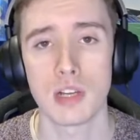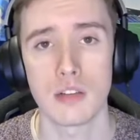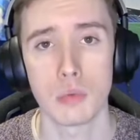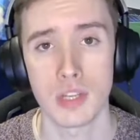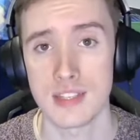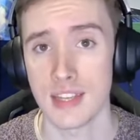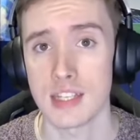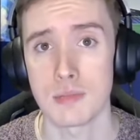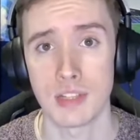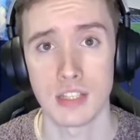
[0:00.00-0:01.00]
part of what it
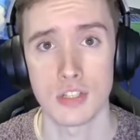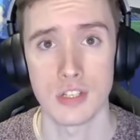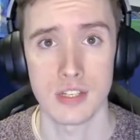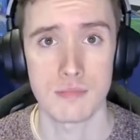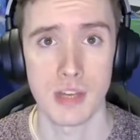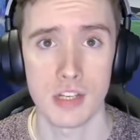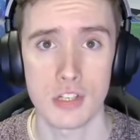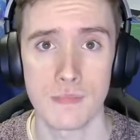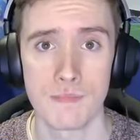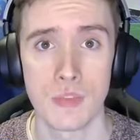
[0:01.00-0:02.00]
takes to be a Leeds United
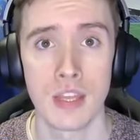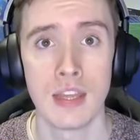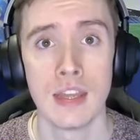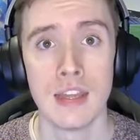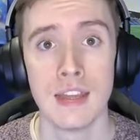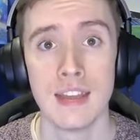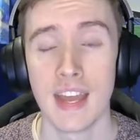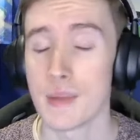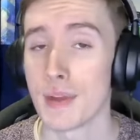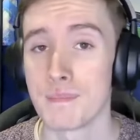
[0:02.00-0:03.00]
manager.
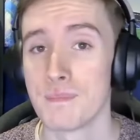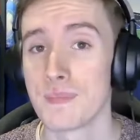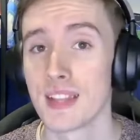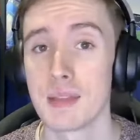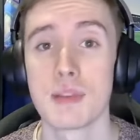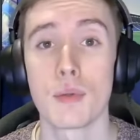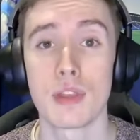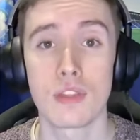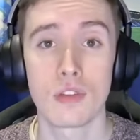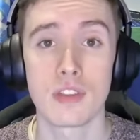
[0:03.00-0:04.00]
Anyway, let me know what
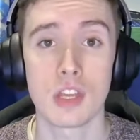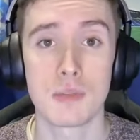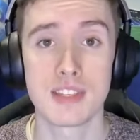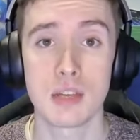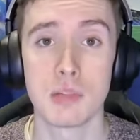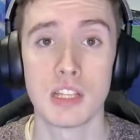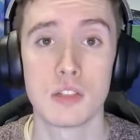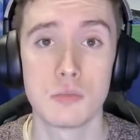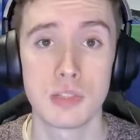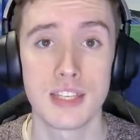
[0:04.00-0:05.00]
you thought in the comments down
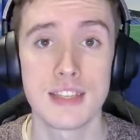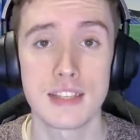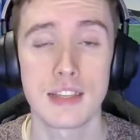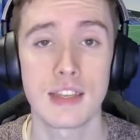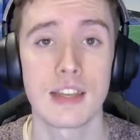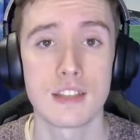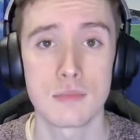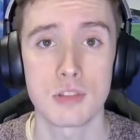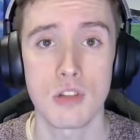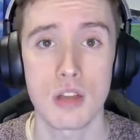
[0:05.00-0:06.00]
below. Please like and
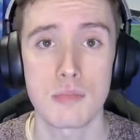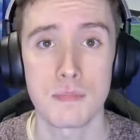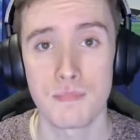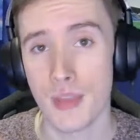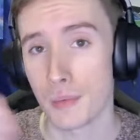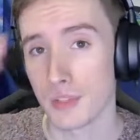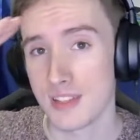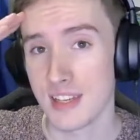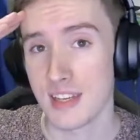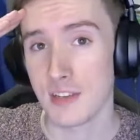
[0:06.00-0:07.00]
subscribe. I will
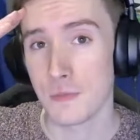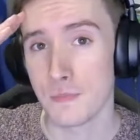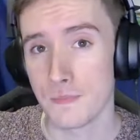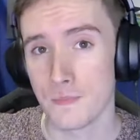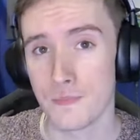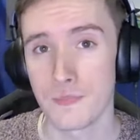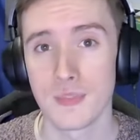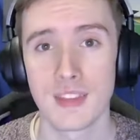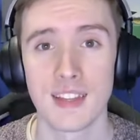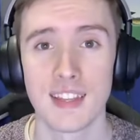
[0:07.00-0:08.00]
see you
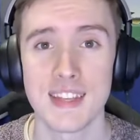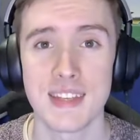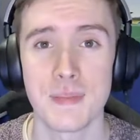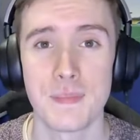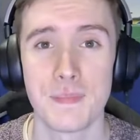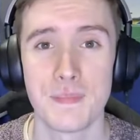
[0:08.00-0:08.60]
later.